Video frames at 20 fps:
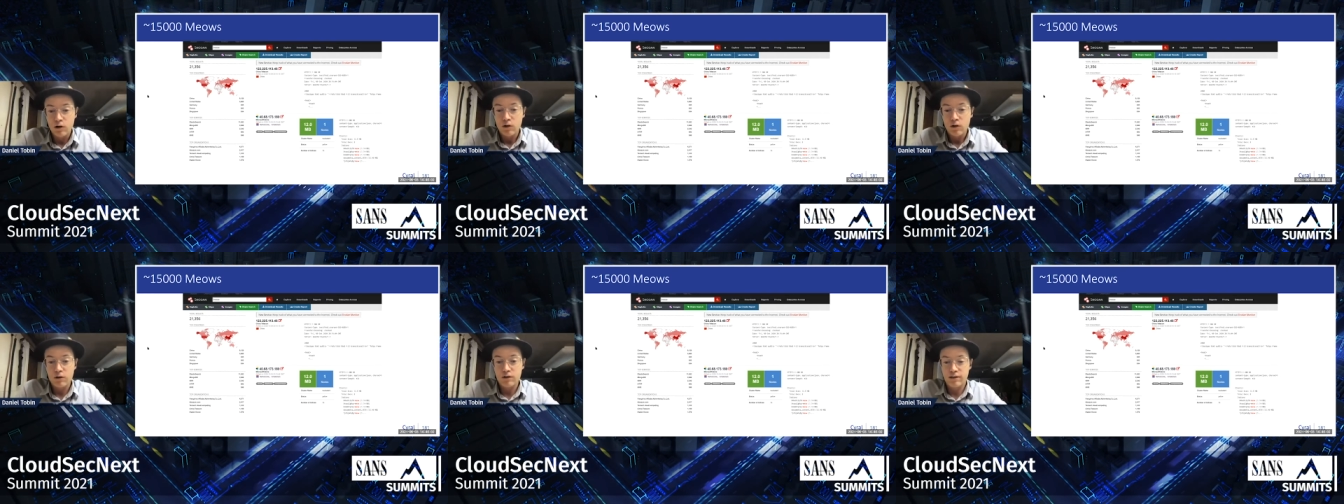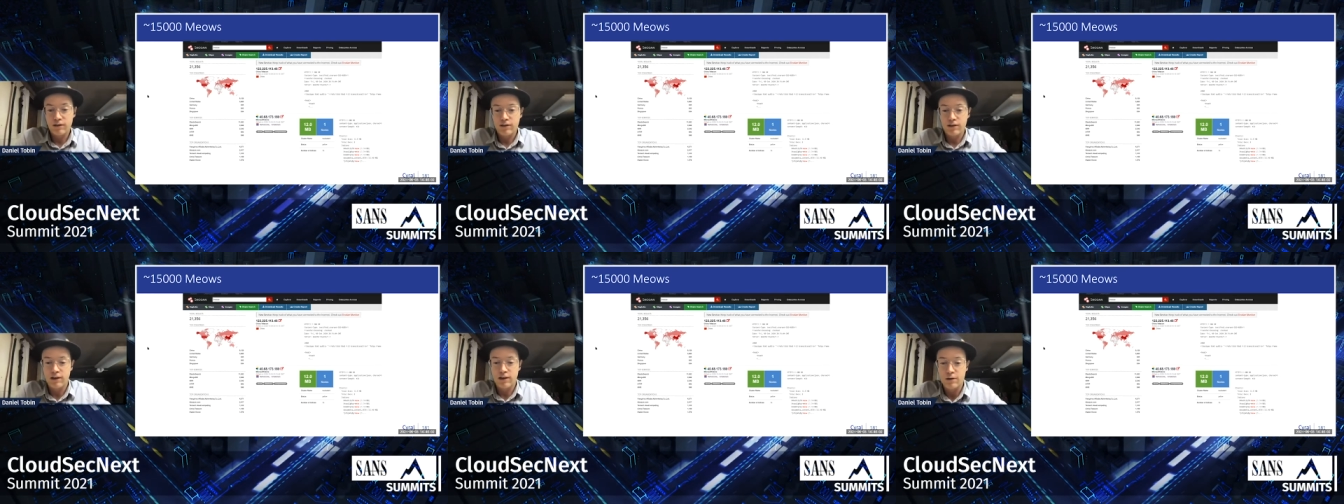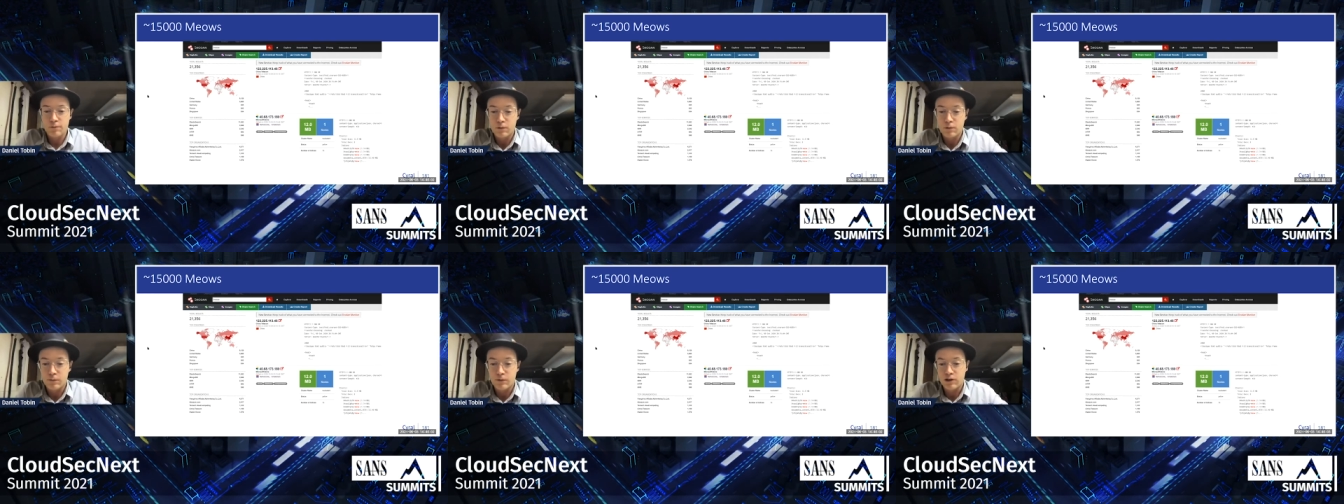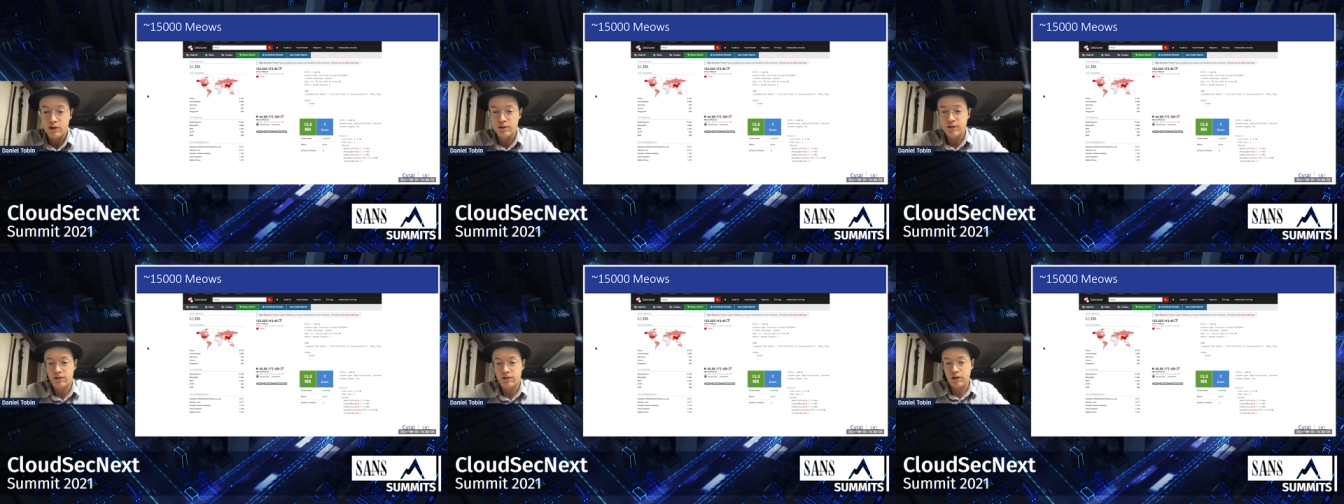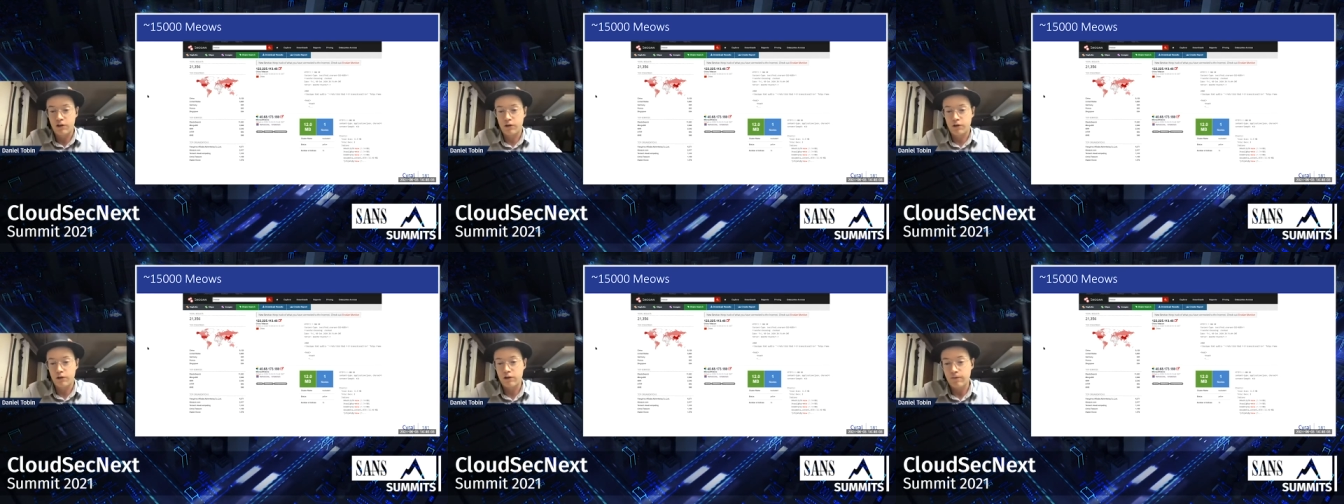was that they implemented
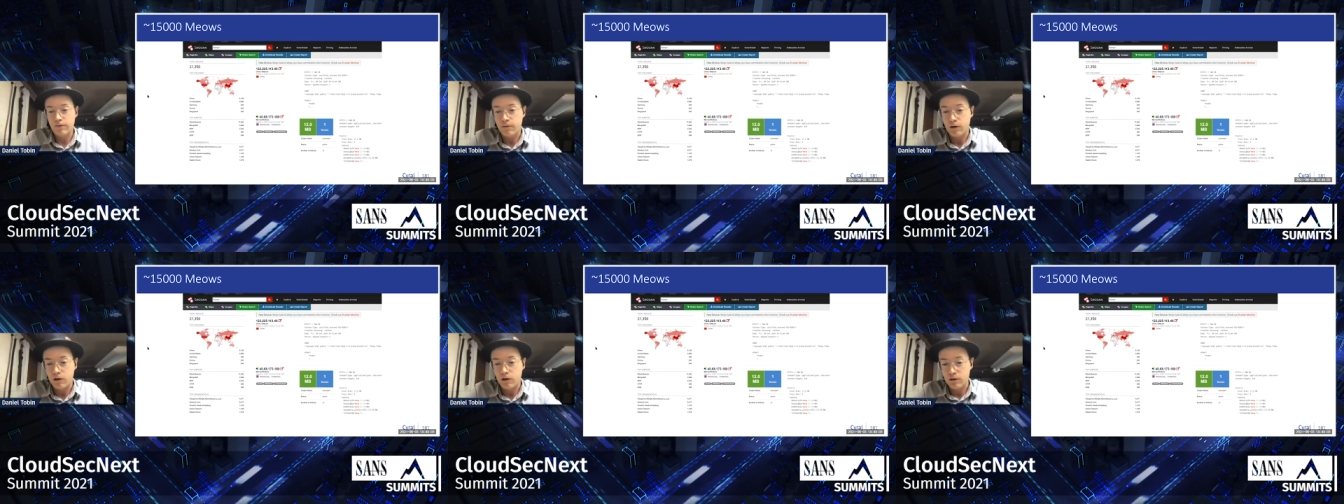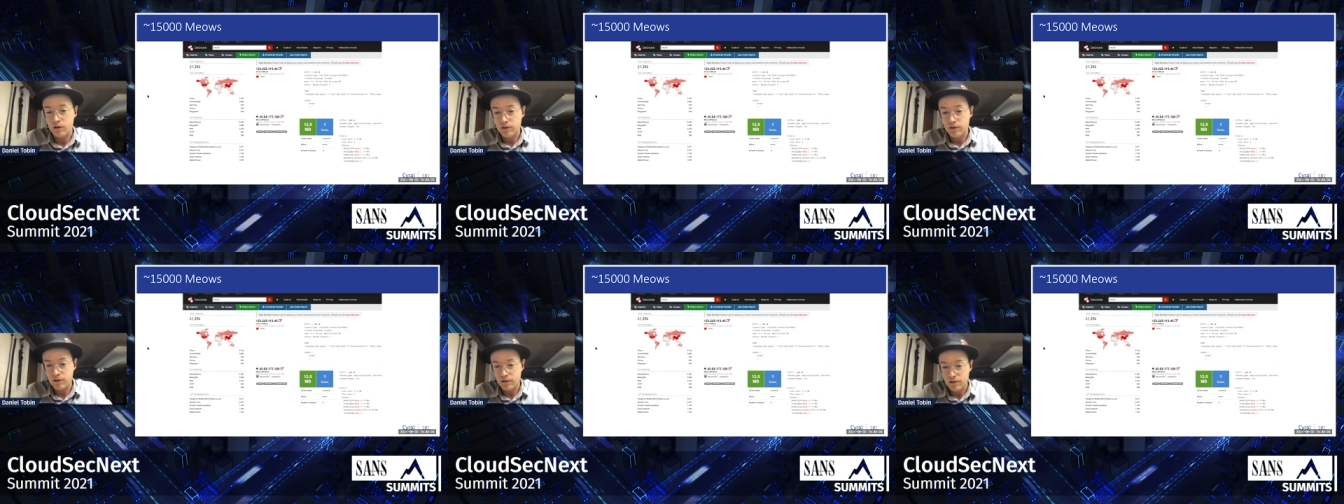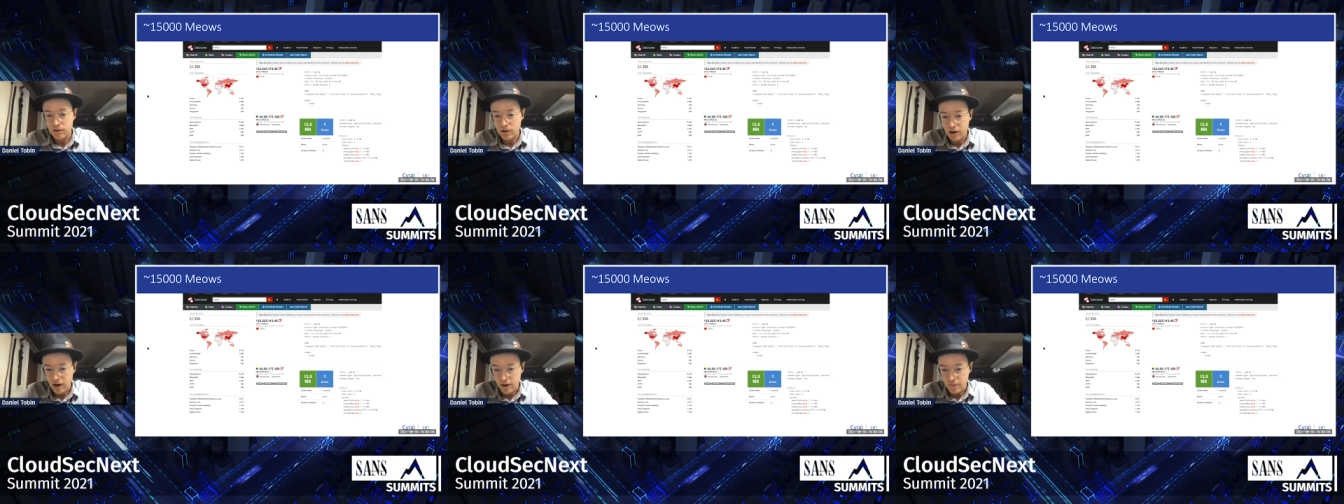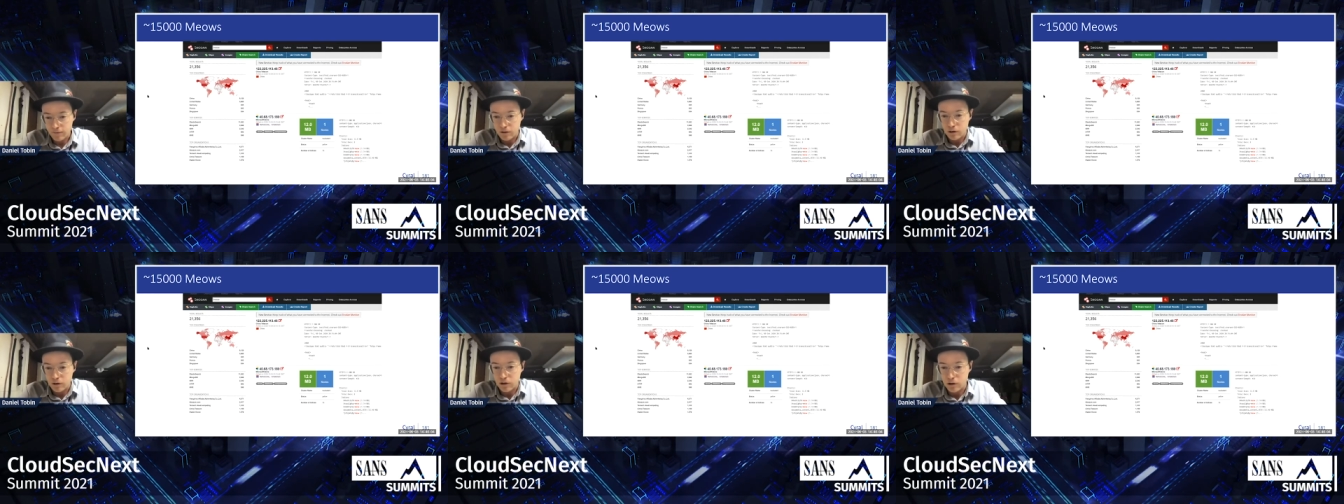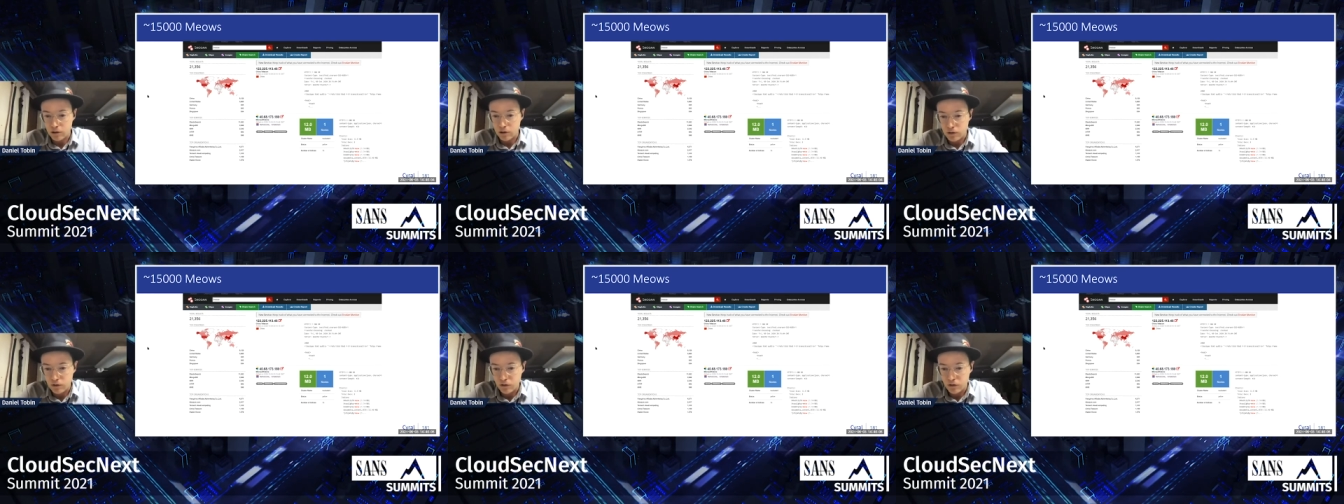secure defaults
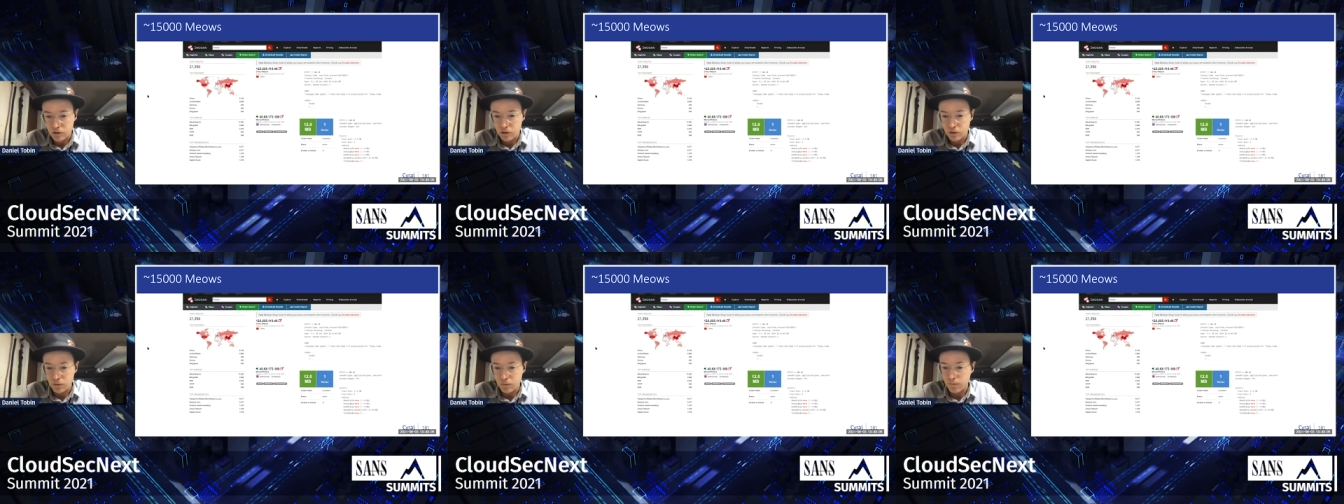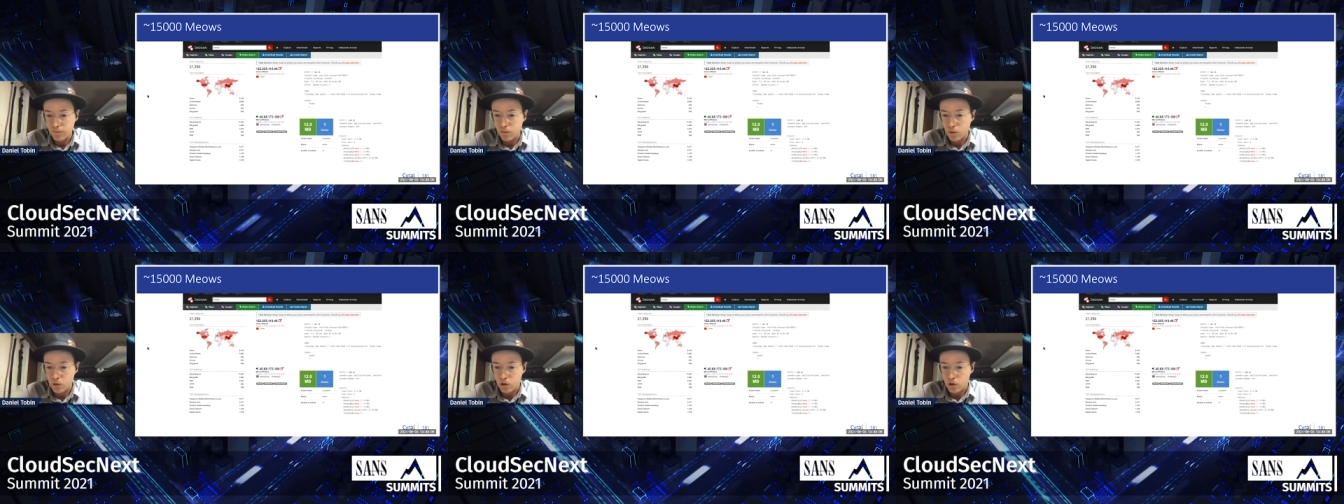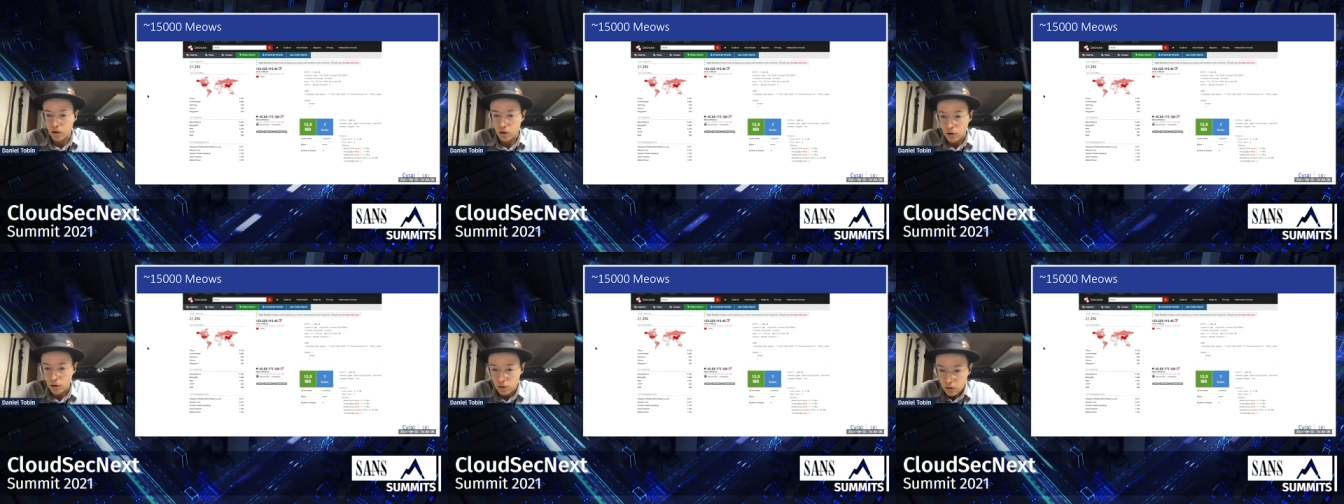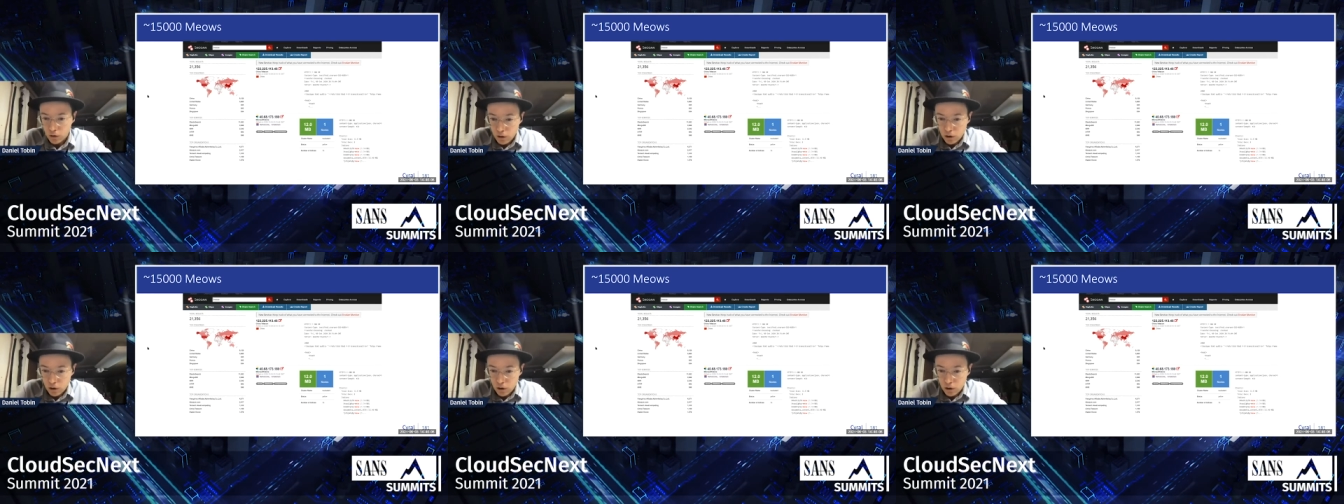after 2.4